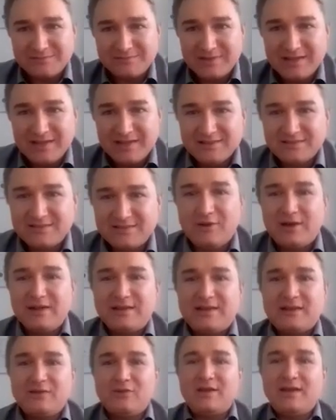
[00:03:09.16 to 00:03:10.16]
Yeah. So I
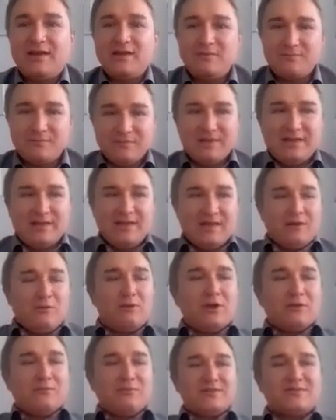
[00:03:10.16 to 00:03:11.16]
check, okay,
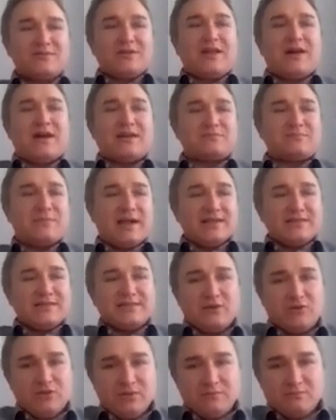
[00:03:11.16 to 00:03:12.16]
what was your last
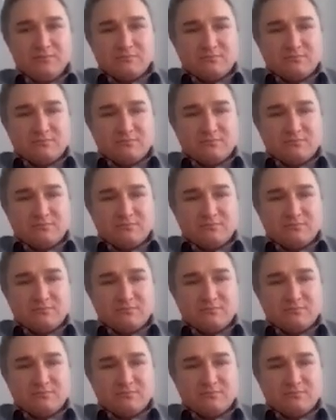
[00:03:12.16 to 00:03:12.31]
milestone?